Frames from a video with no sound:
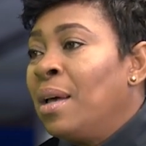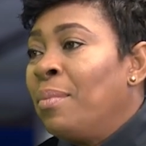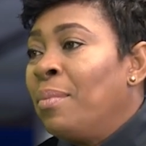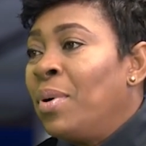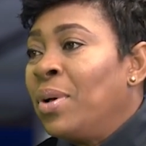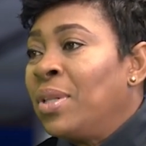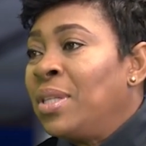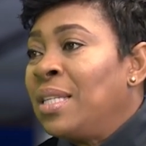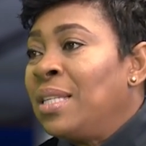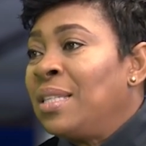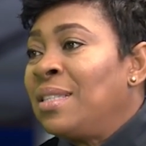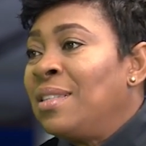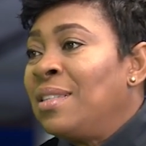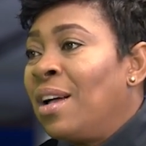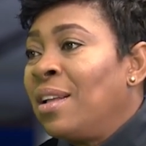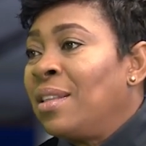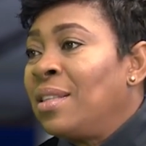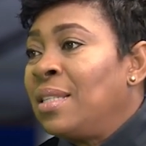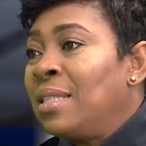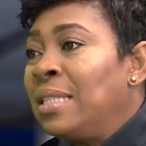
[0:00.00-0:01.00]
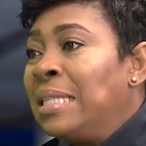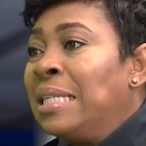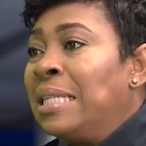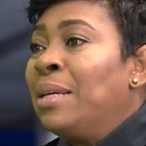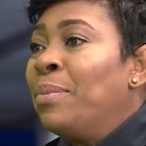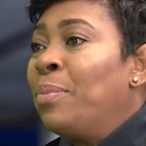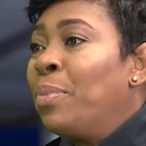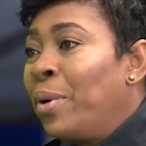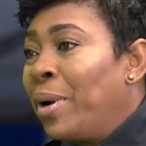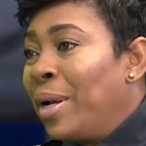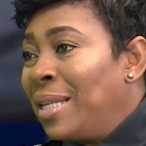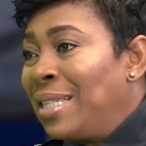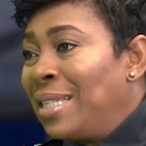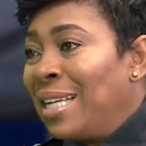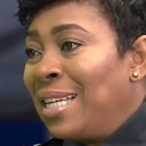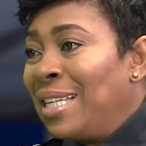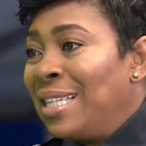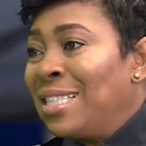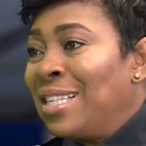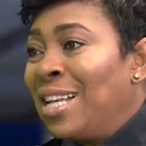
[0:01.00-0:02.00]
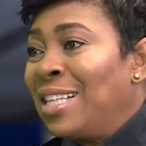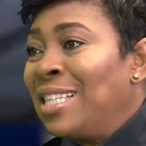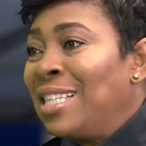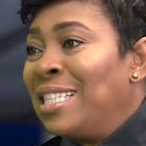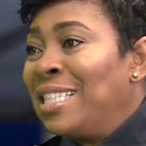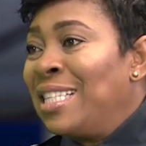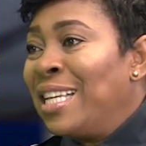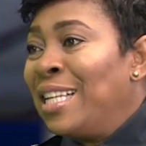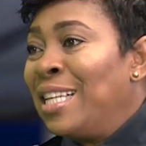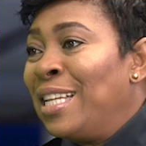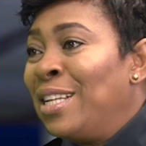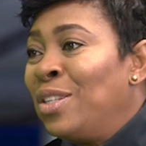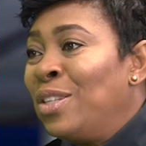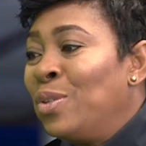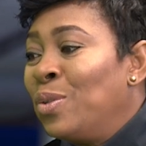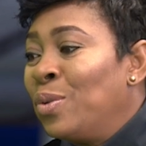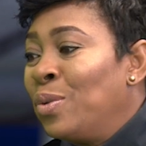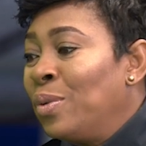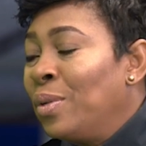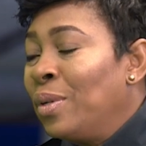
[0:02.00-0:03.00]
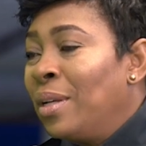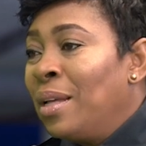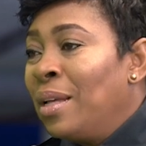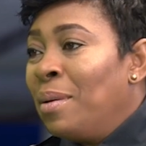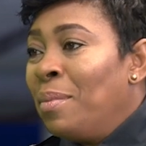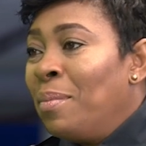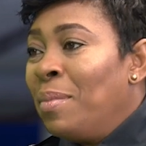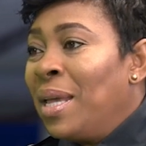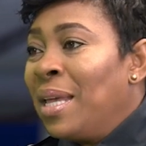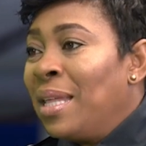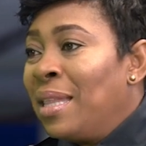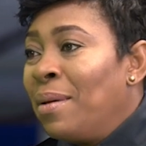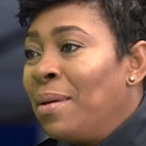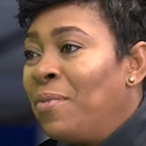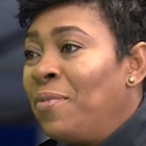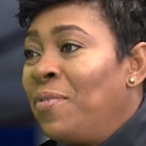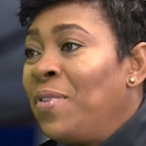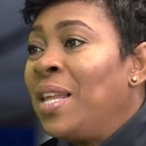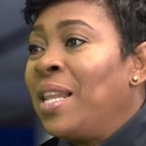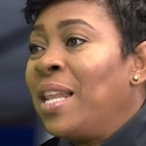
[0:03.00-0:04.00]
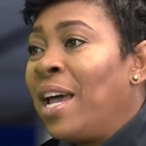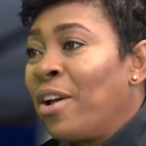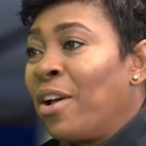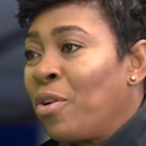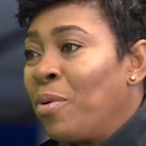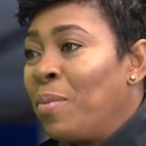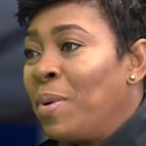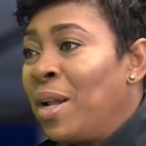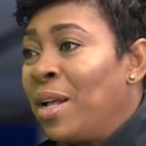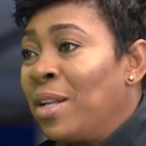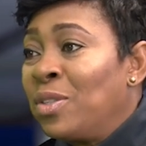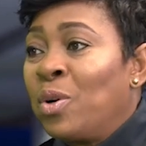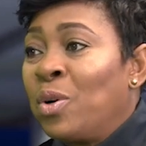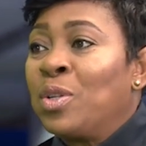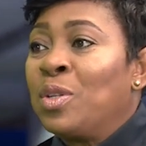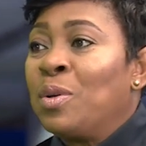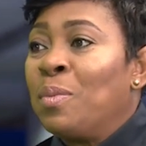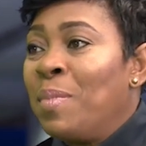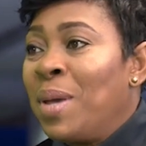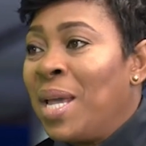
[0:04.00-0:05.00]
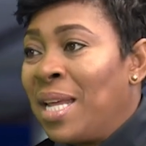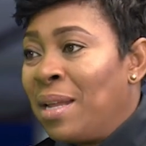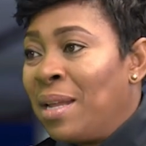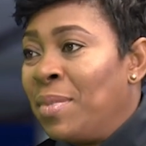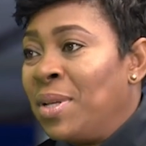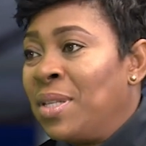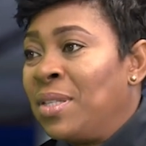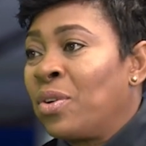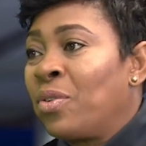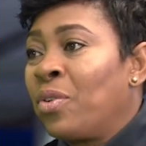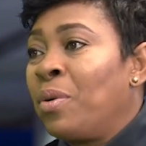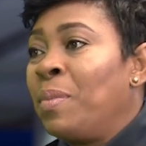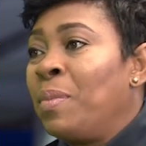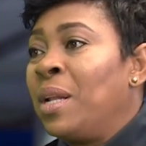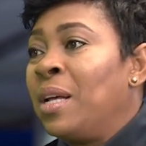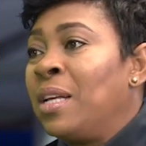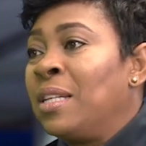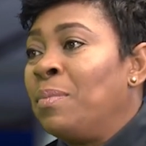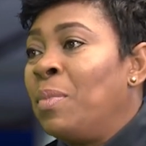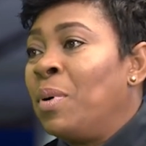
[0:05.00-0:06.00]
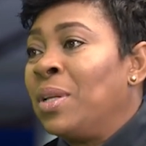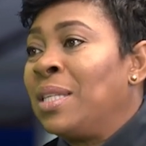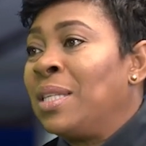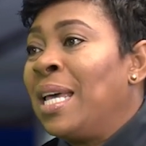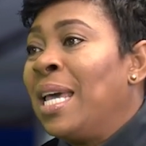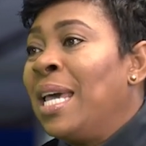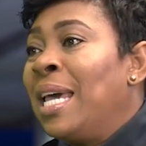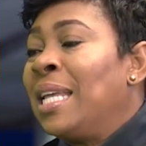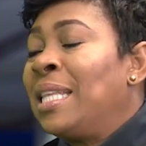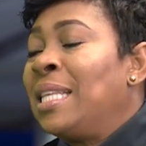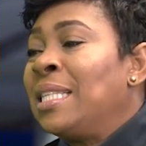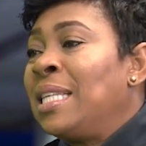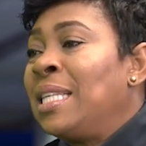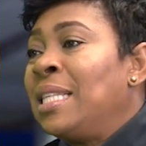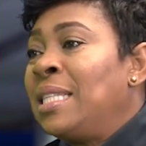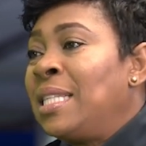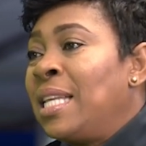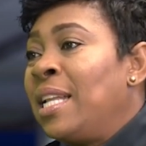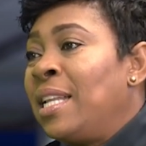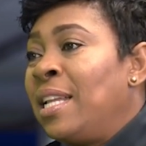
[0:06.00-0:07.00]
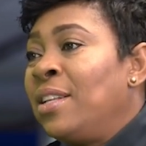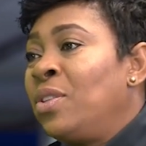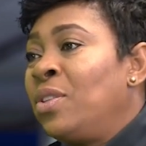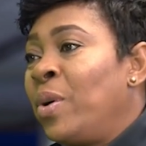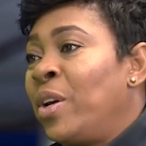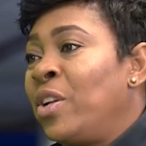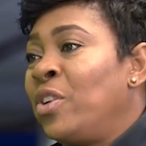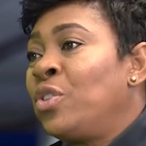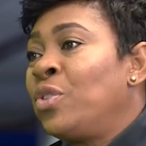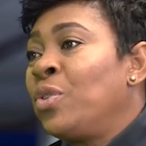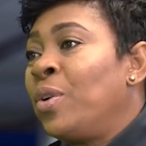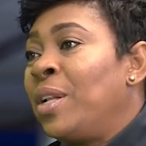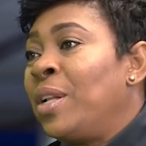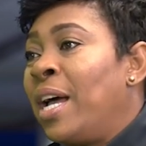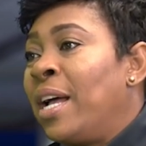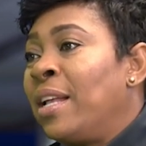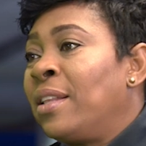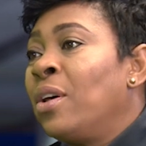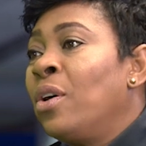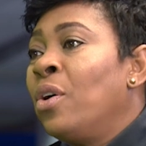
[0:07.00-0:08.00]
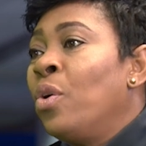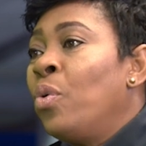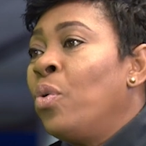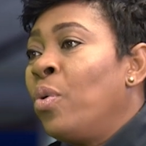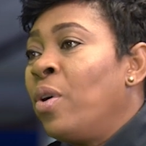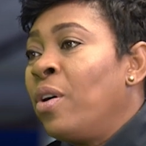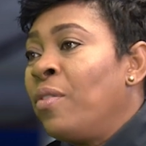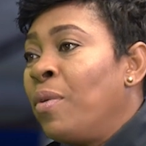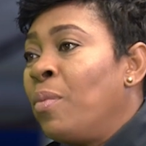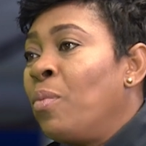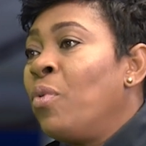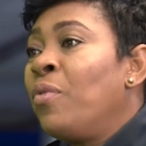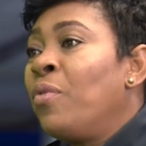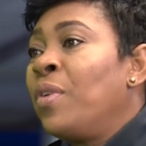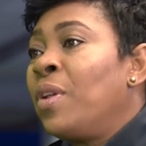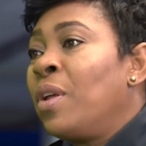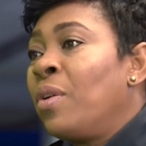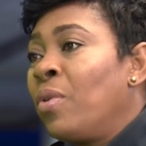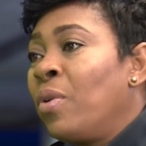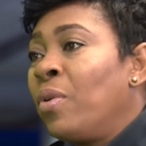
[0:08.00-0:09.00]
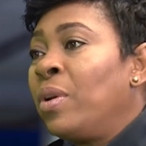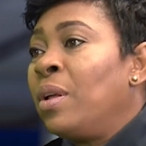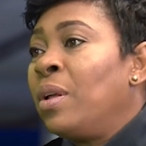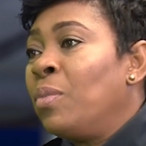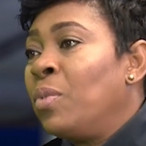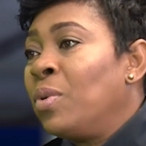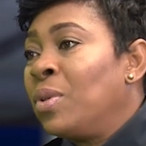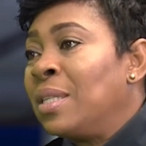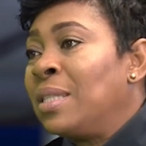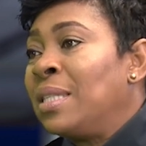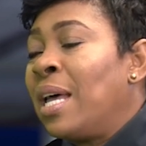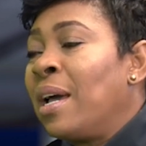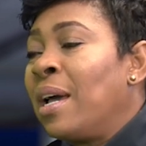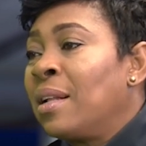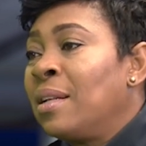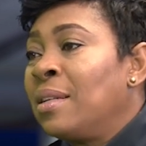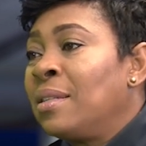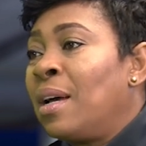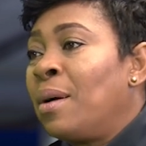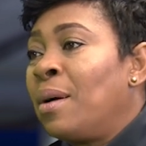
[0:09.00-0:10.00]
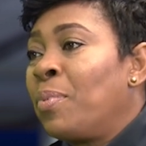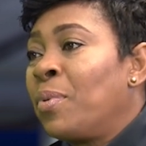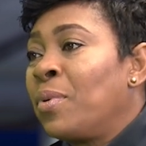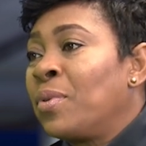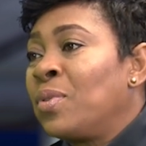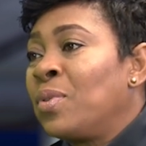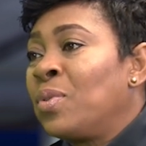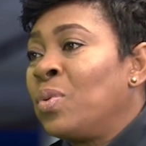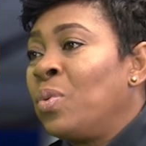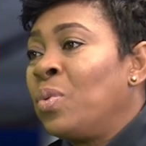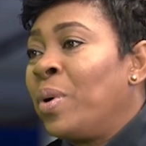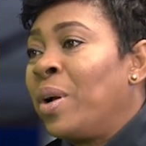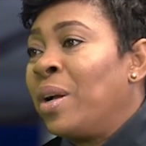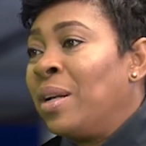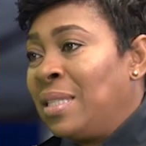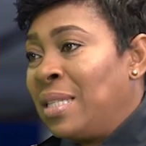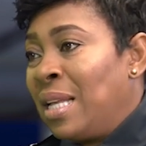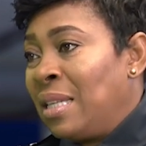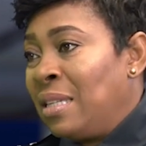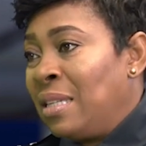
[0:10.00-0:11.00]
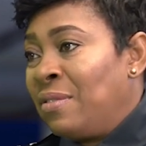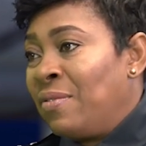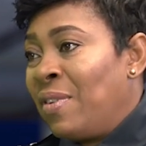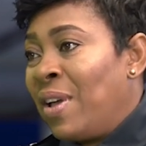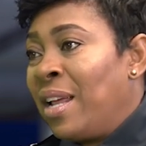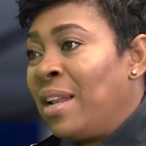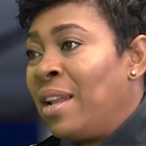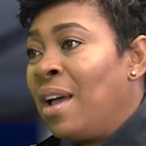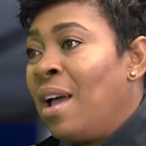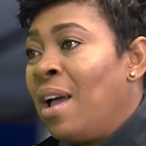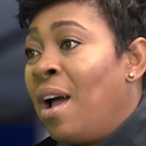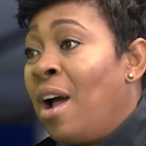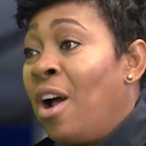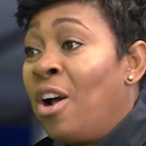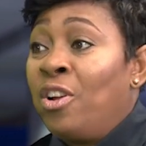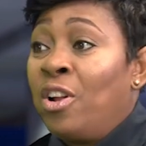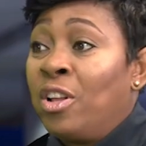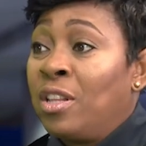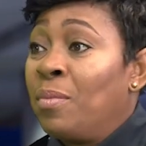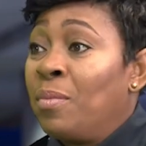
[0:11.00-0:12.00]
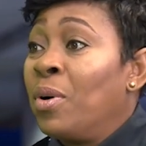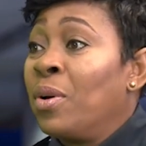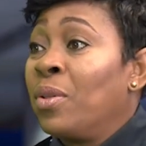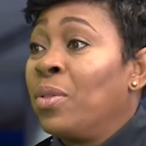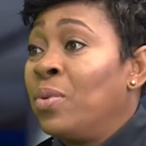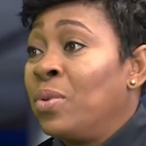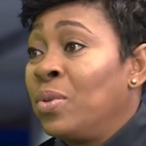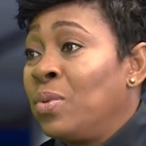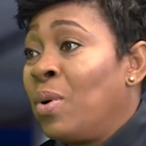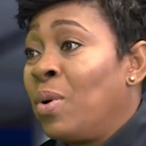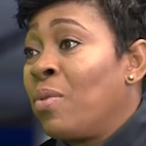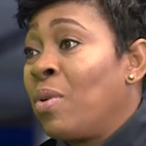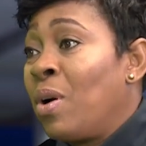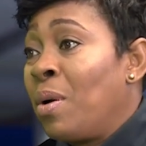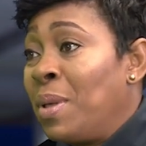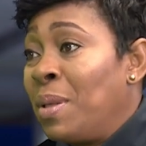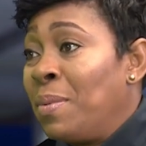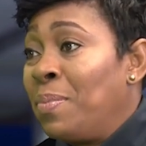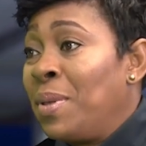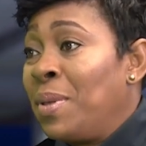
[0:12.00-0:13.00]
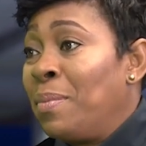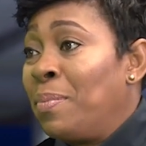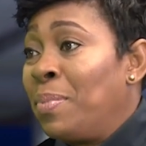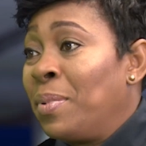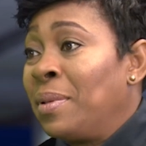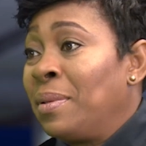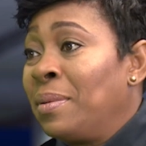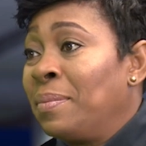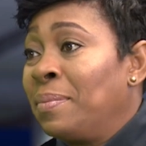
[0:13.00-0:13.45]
but it's not deliberate and it's not intended to make them feel like criminals or to make them into criminals, but it is intended to ensure that whoever moving around on motorcycles are persons who were satisfied are not among those who are robbing people.